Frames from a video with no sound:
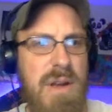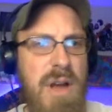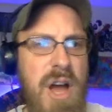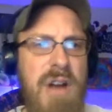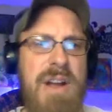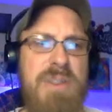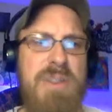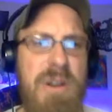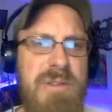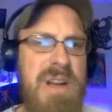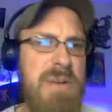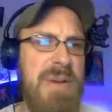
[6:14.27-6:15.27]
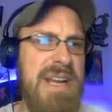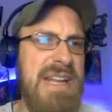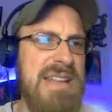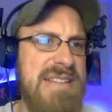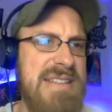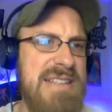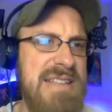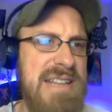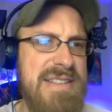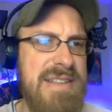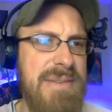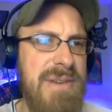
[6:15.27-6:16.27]
All right, so already we're getting lots and
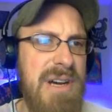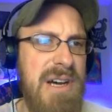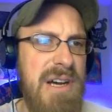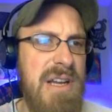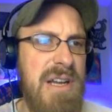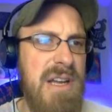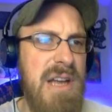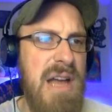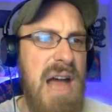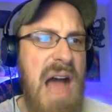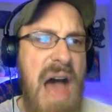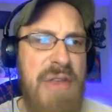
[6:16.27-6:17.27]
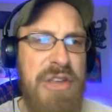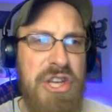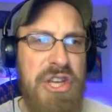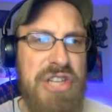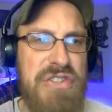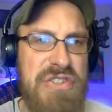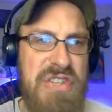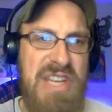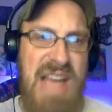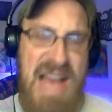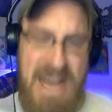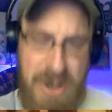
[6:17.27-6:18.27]
lots of... I think you can see
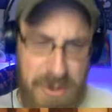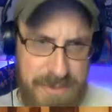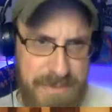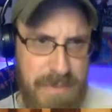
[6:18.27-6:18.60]
how...